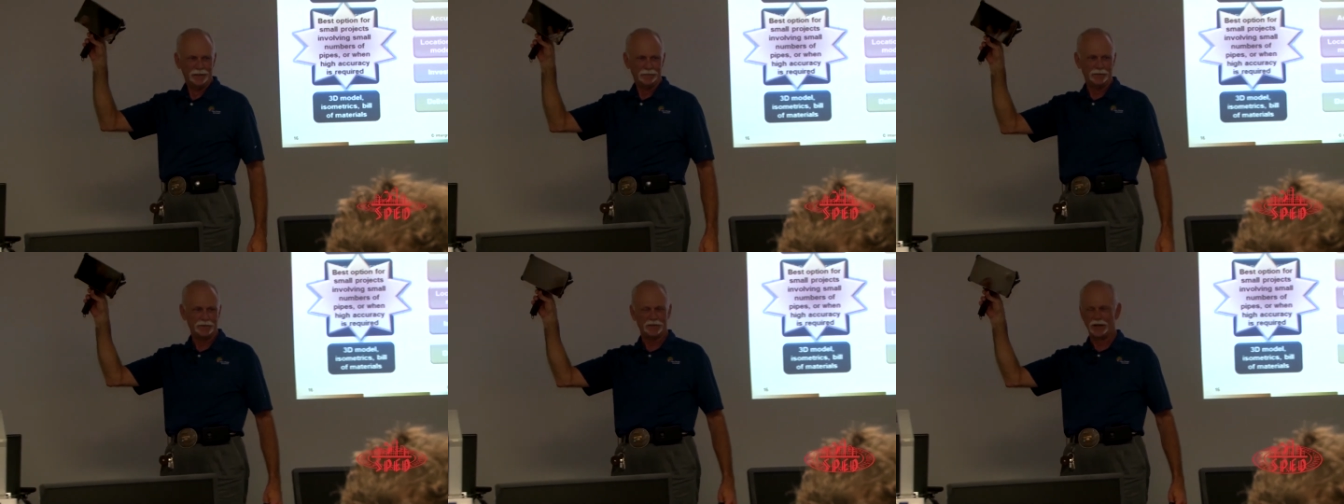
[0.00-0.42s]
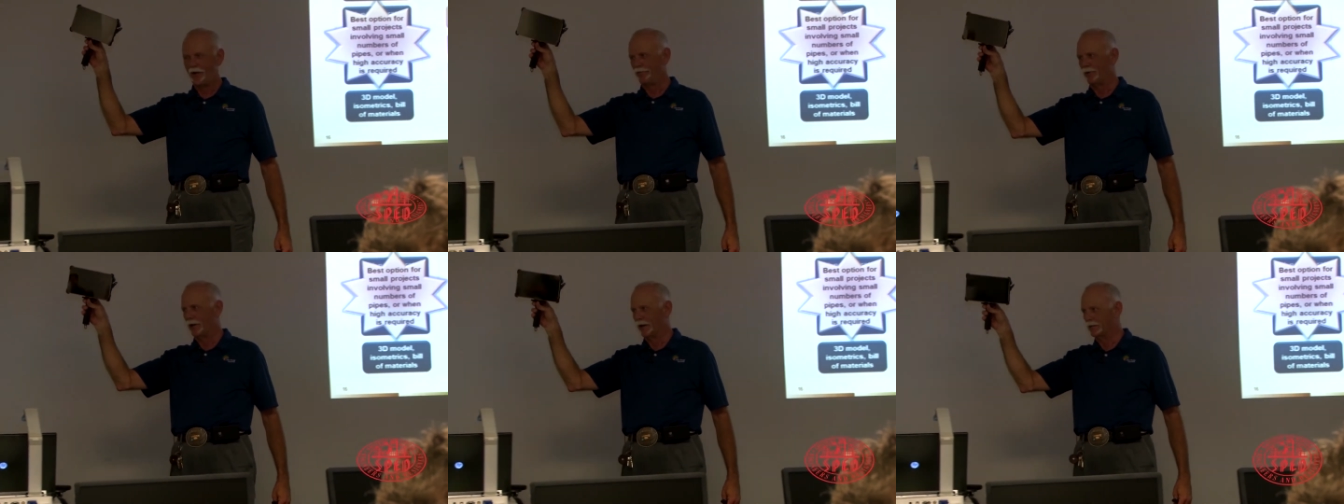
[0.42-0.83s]
with
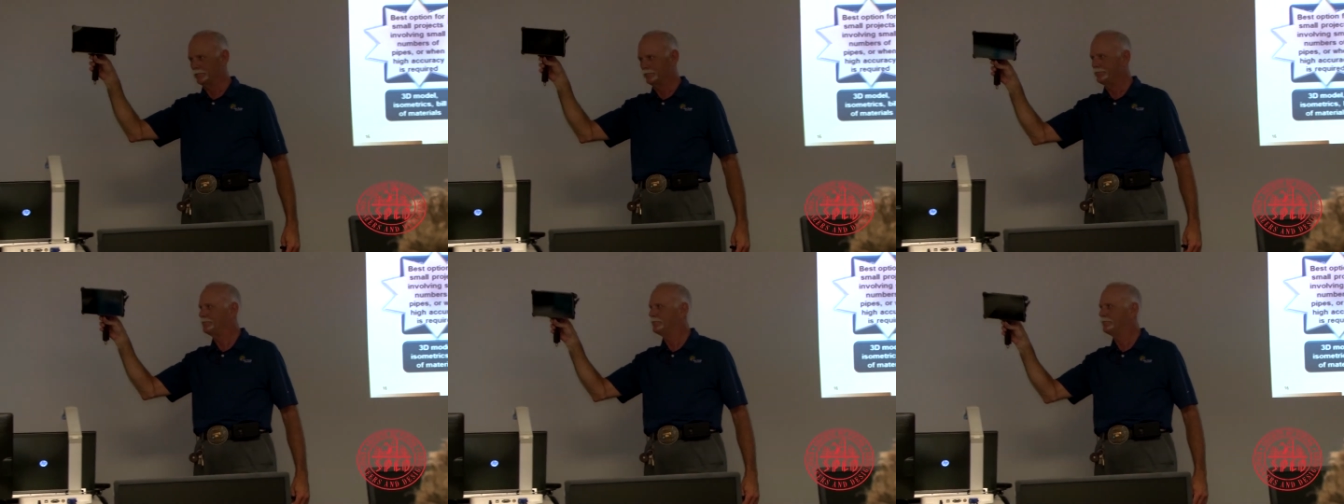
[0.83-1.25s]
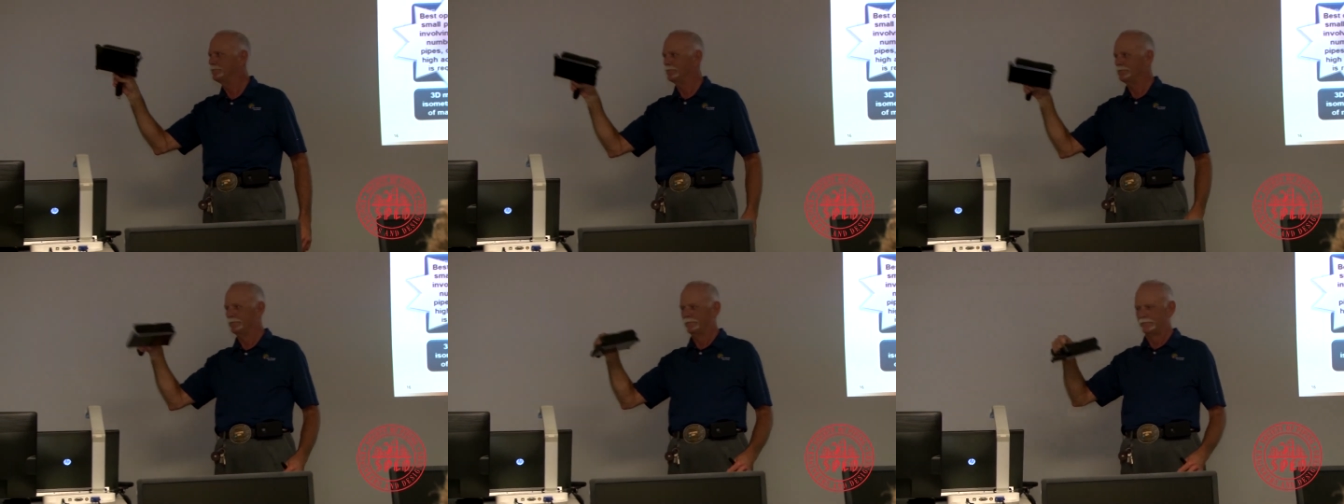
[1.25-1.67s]
software.
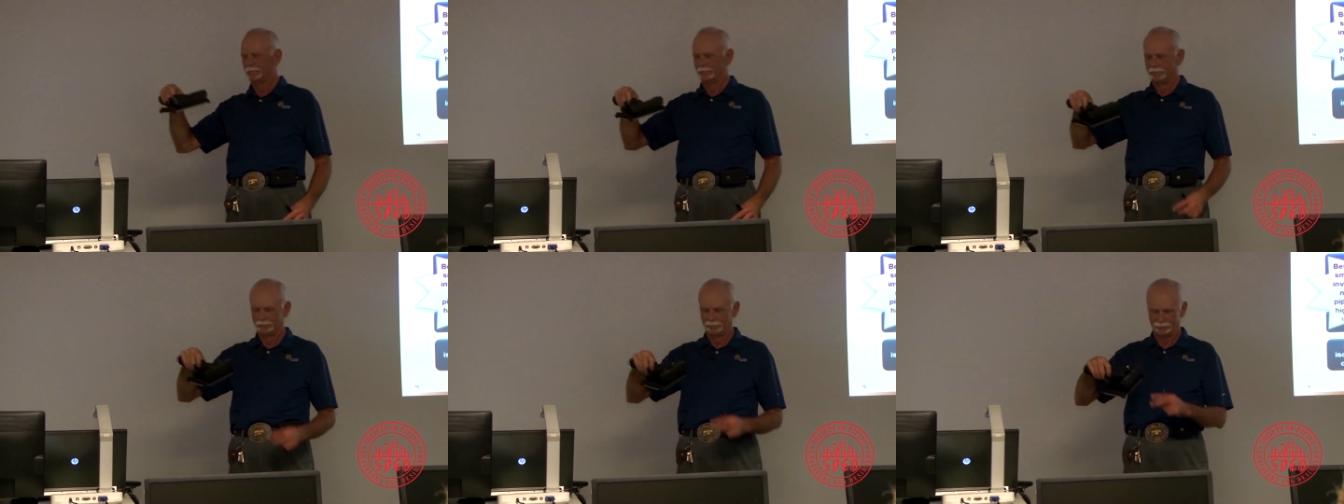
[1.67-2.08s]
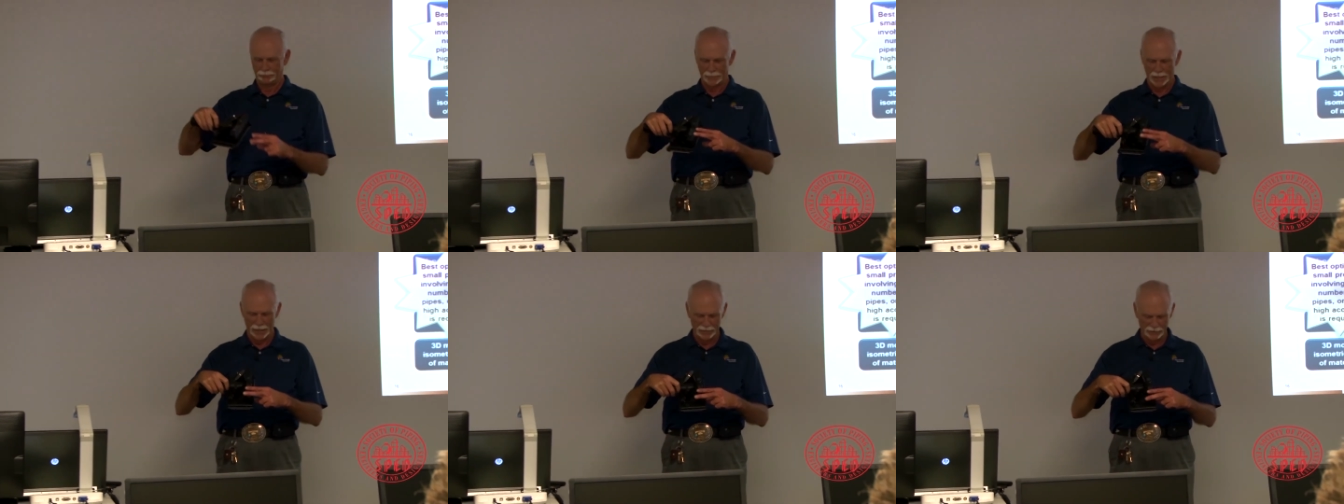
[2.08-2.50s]
To
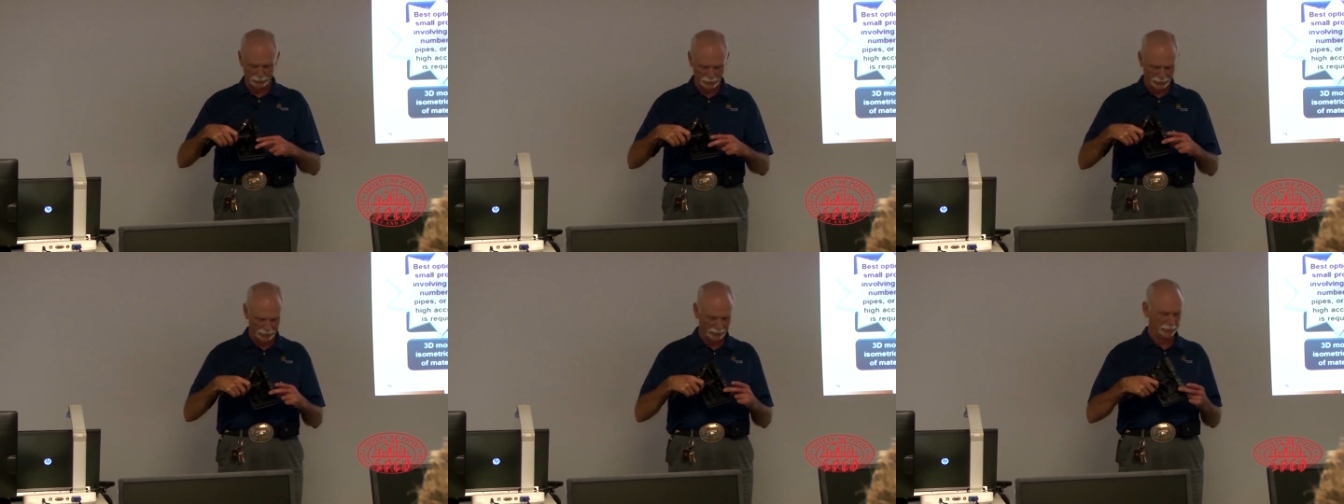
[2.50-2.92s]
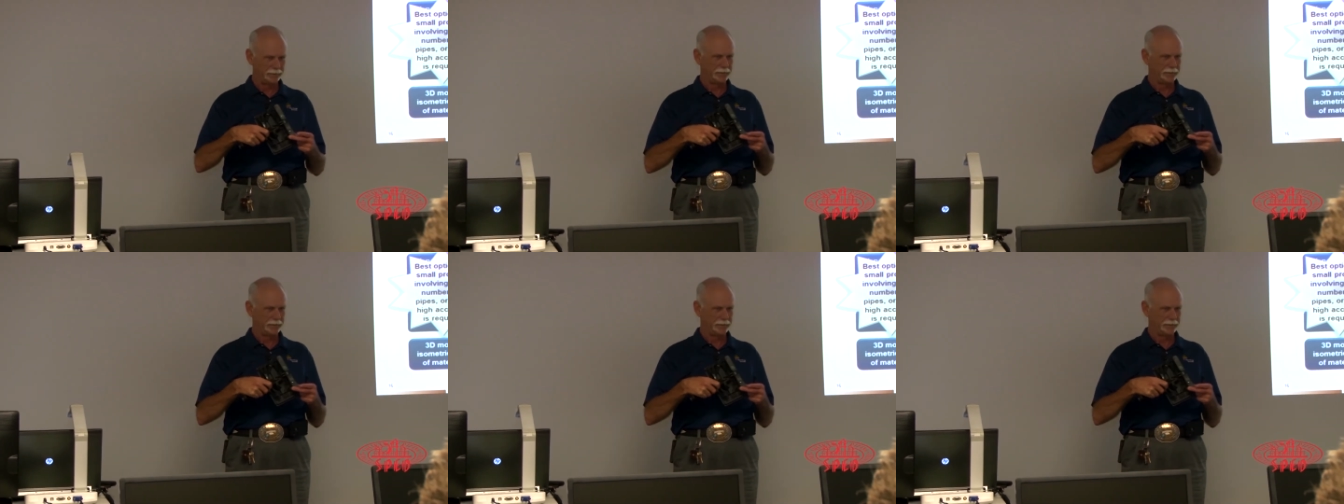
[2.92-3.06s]
be honest with you,